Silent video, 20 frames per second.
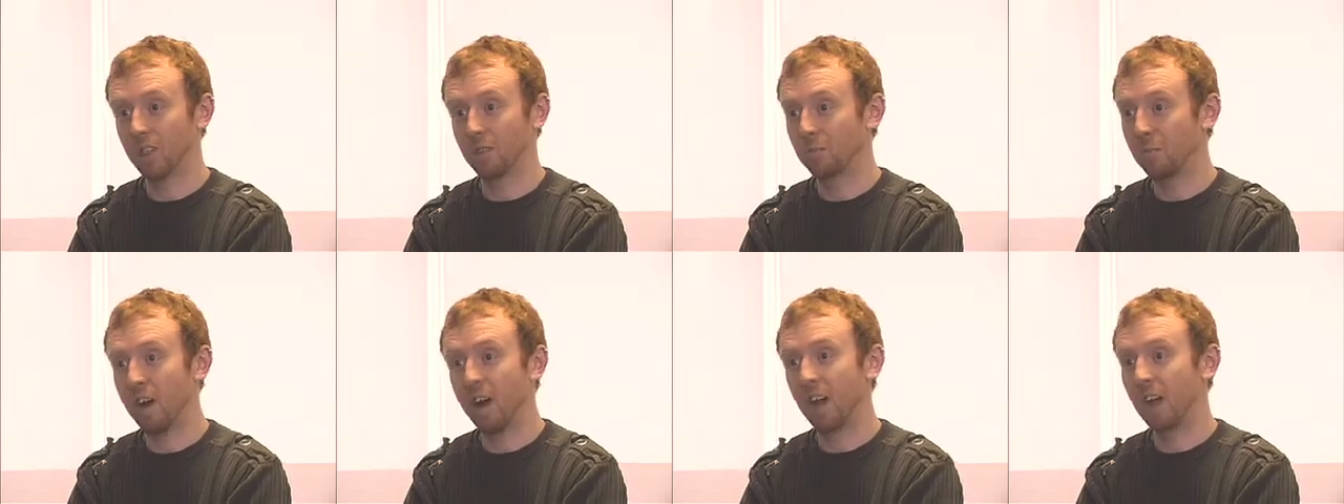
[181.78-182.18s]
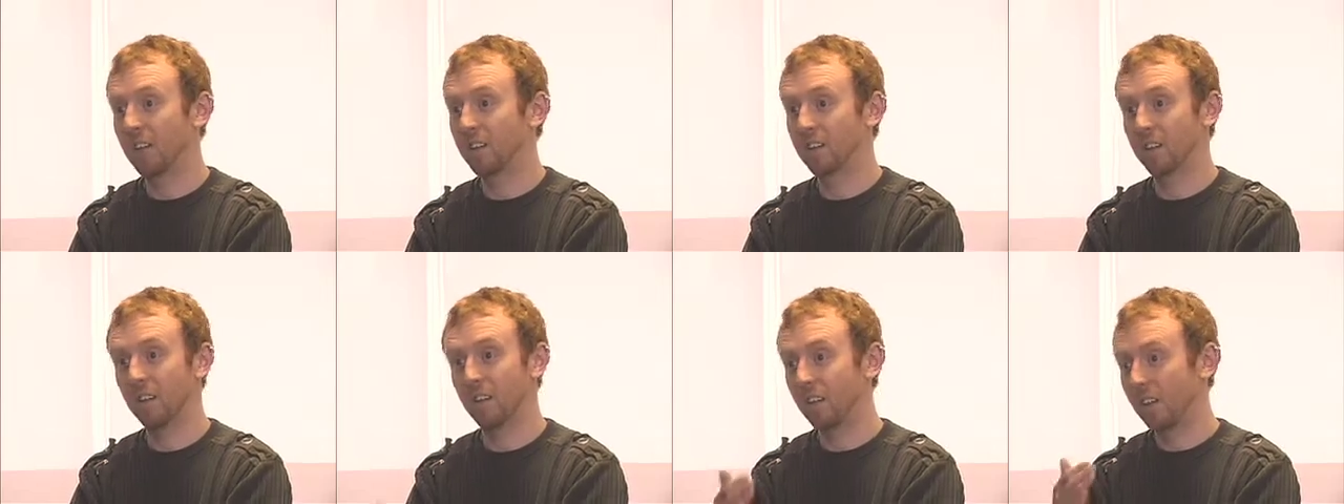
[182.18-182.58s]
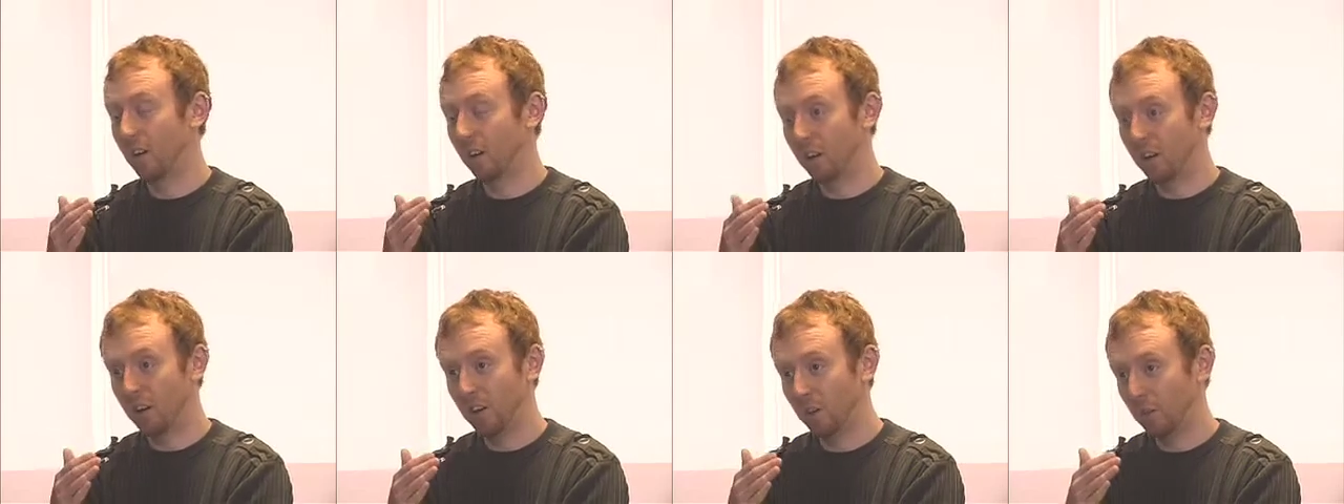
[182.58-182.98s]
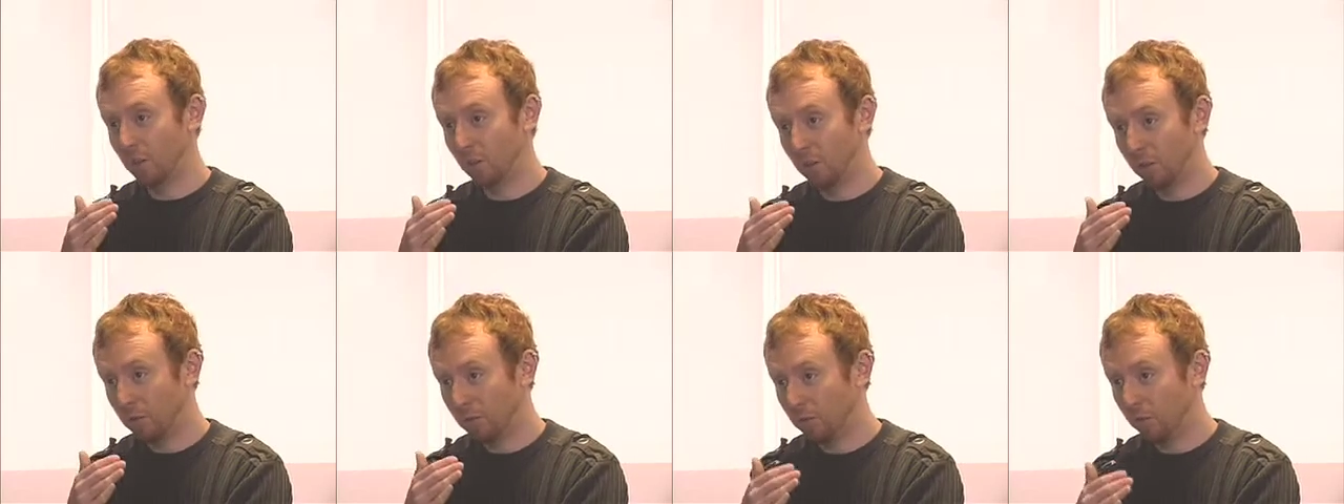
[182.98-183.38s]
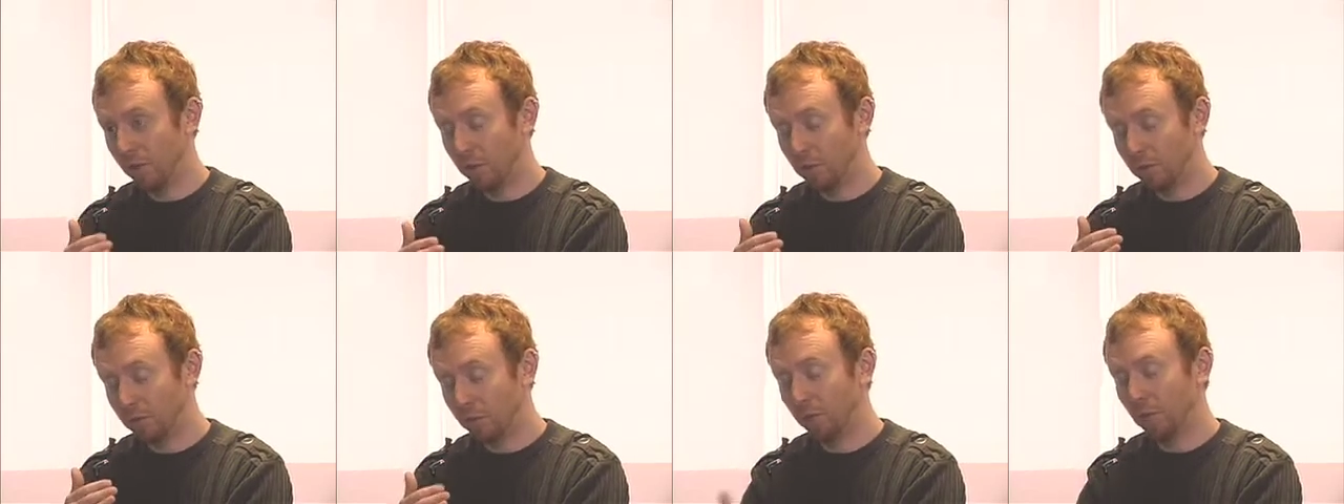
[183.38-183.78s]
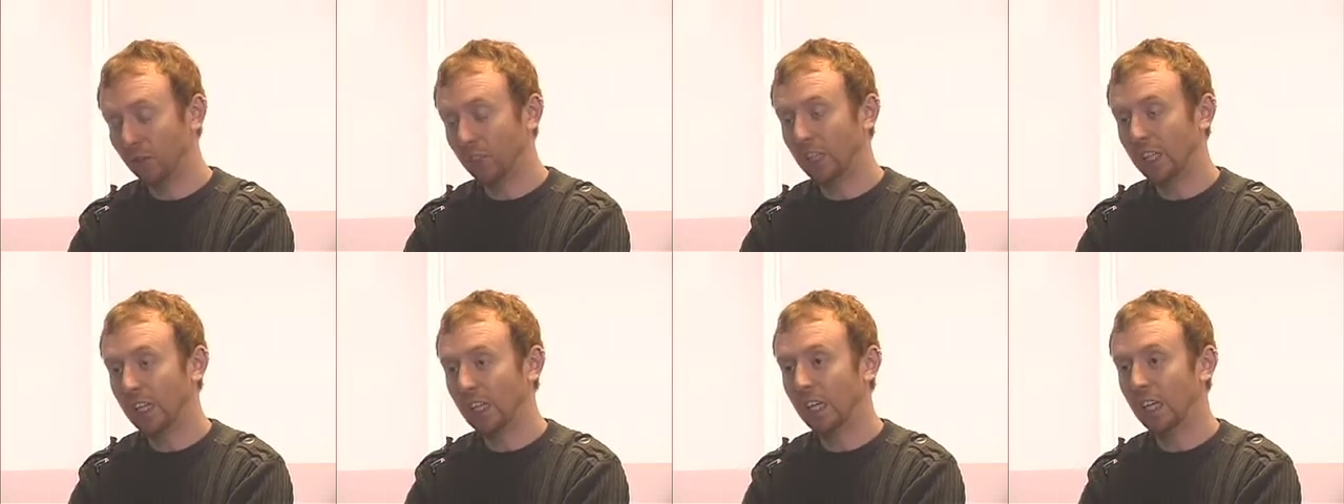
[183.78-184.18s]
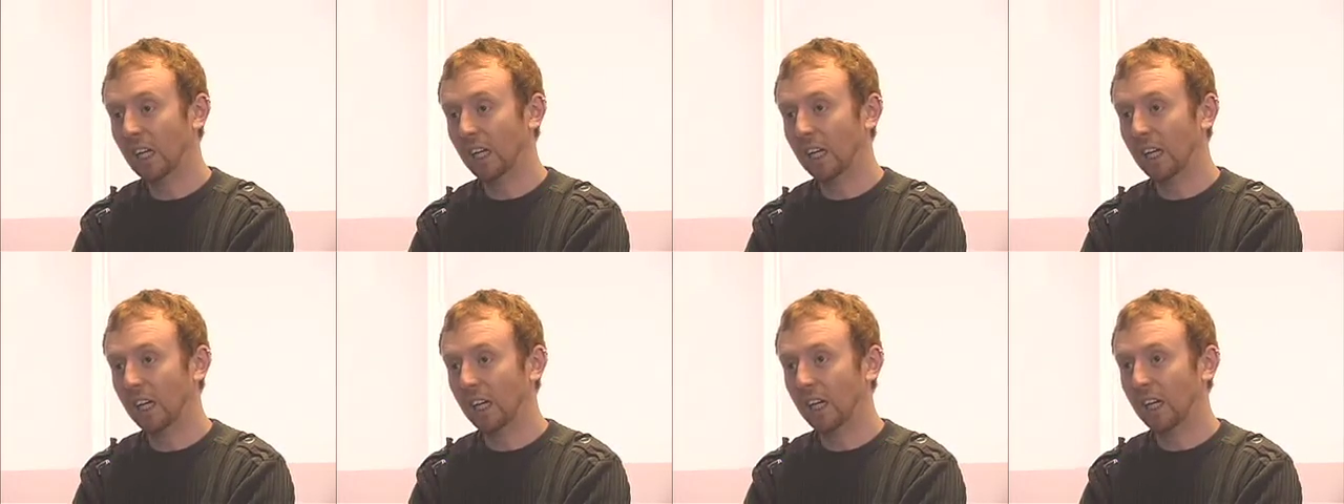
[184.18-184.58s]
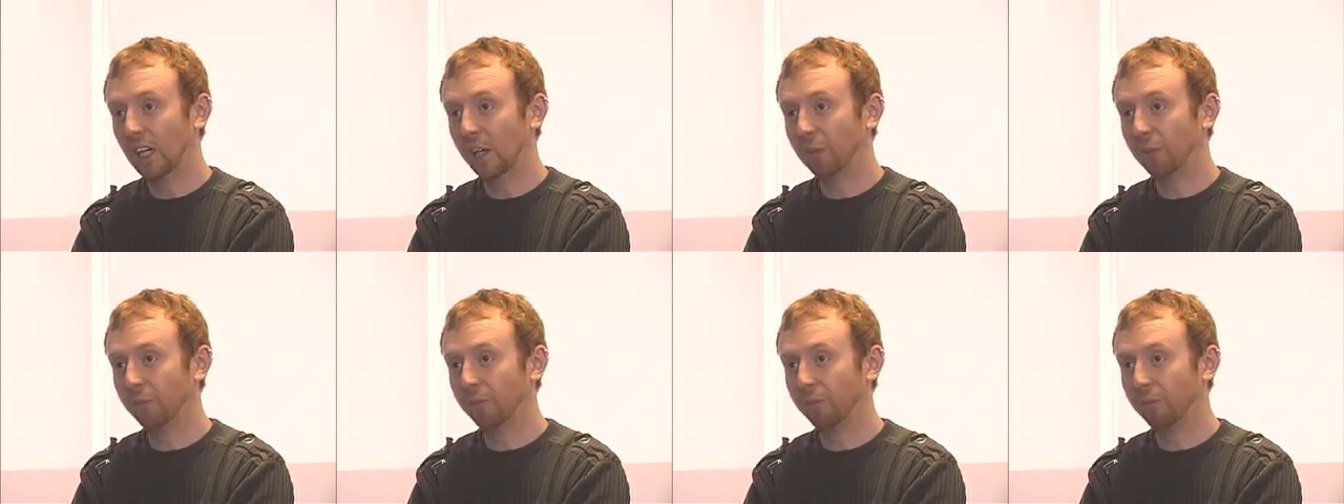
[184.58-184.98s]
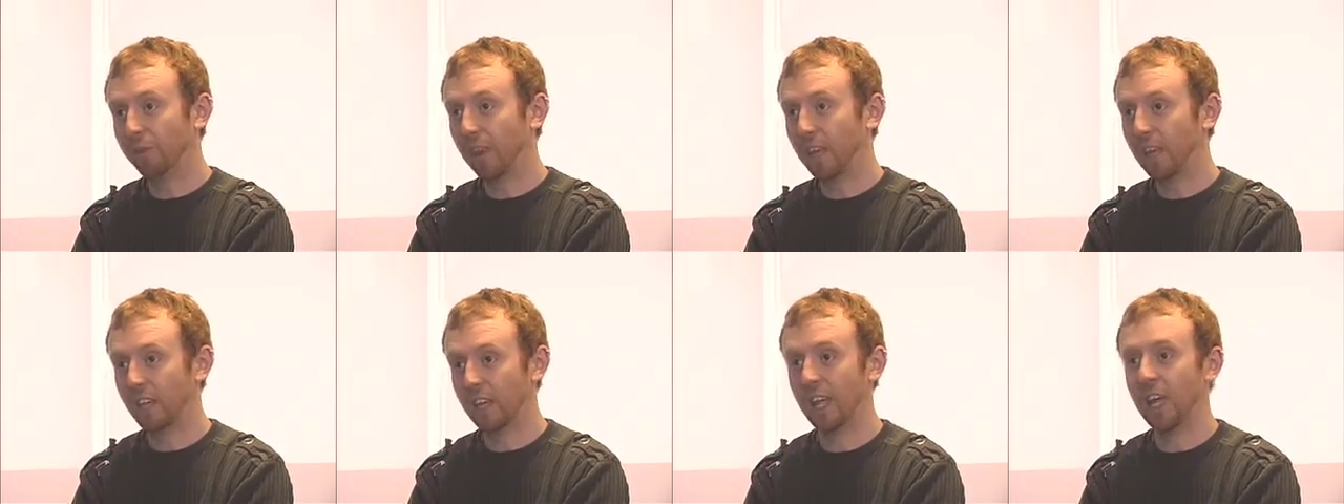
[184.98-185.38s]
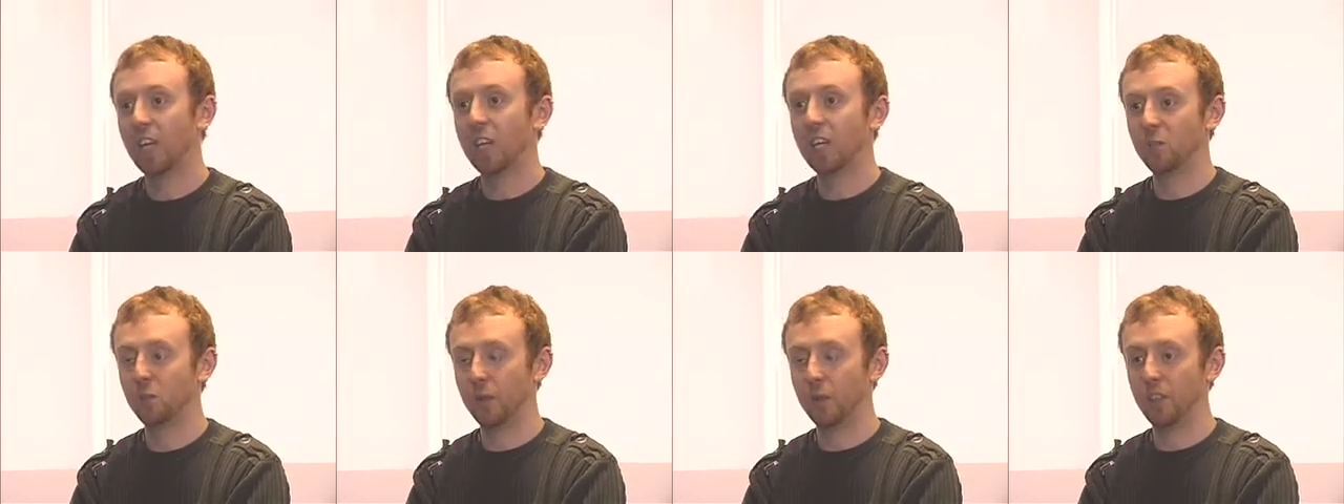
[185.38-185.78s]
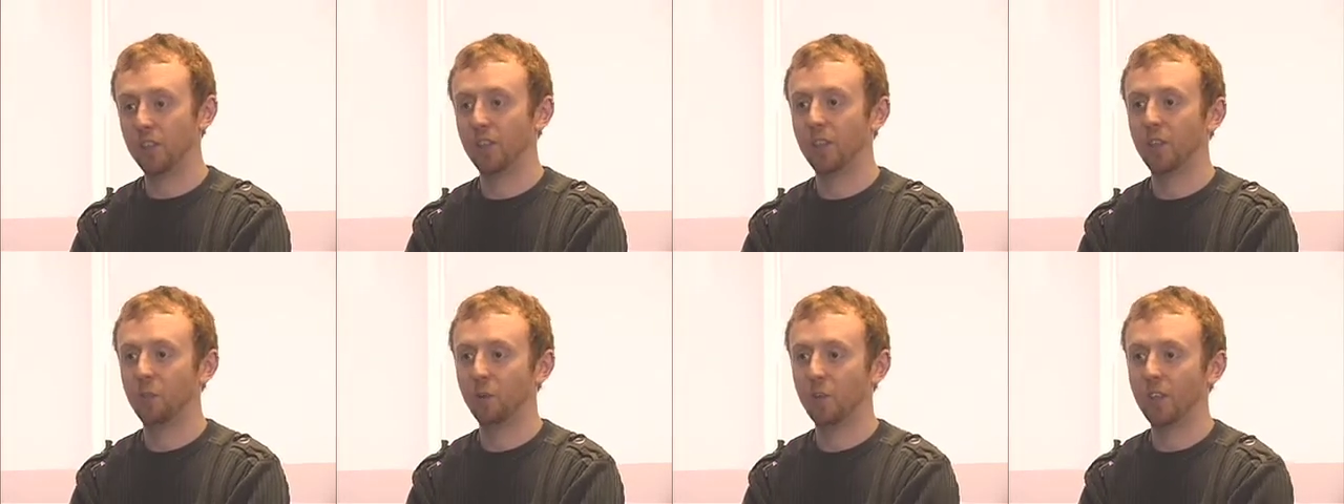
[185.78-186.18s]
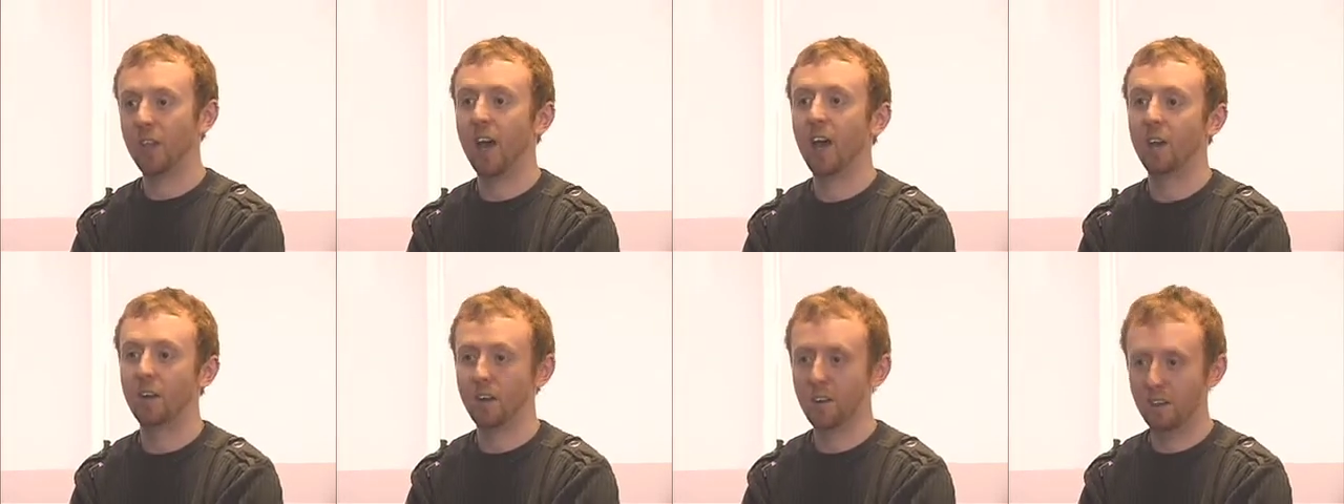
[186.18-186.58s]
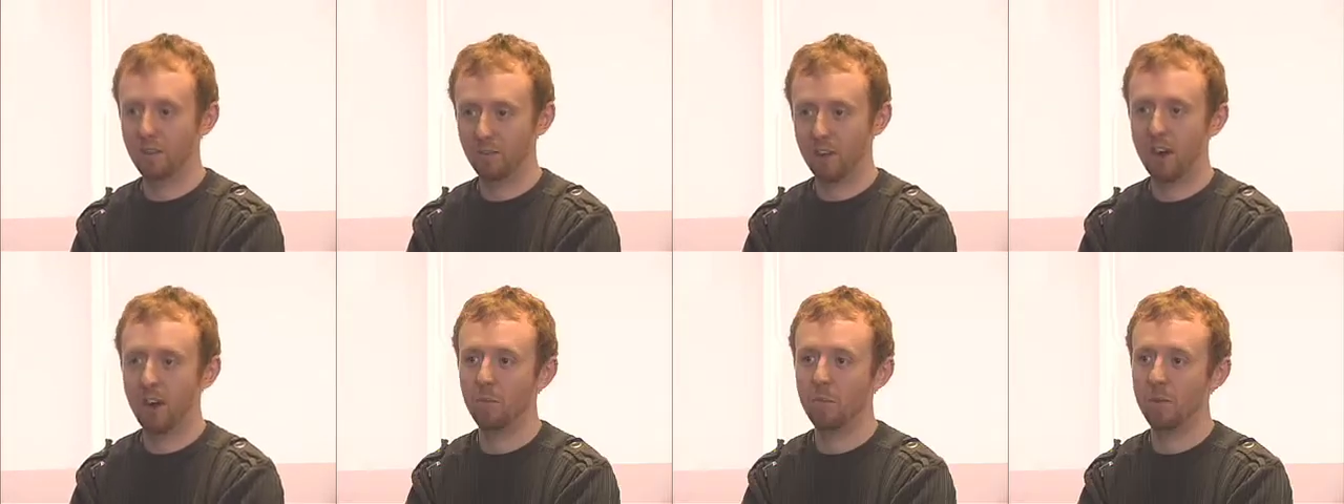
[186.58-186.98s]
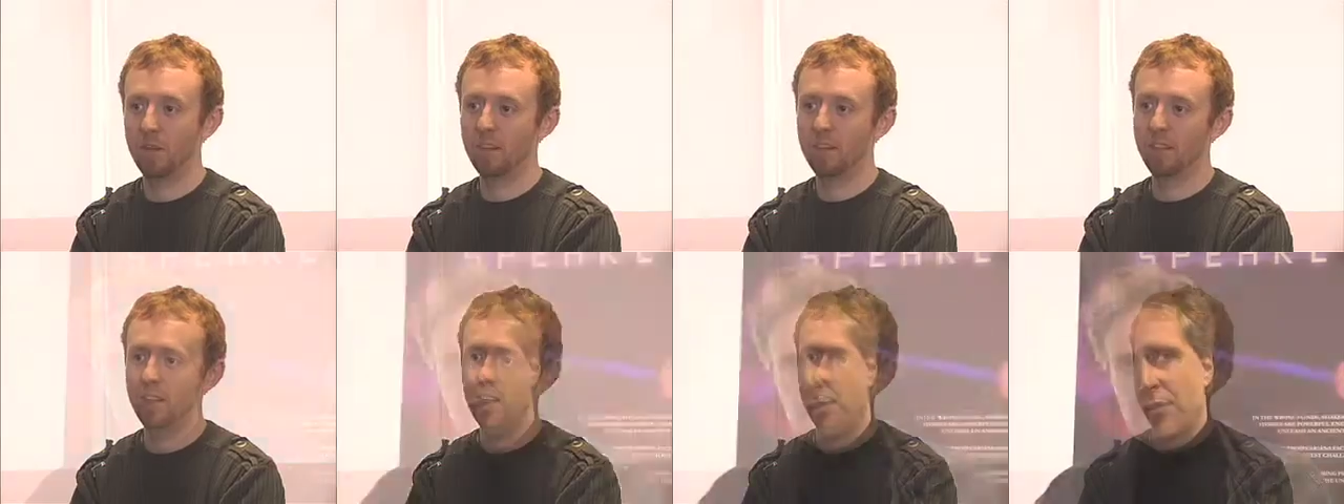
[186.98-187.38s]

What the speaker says: in mind, so that they fully engage with that environment.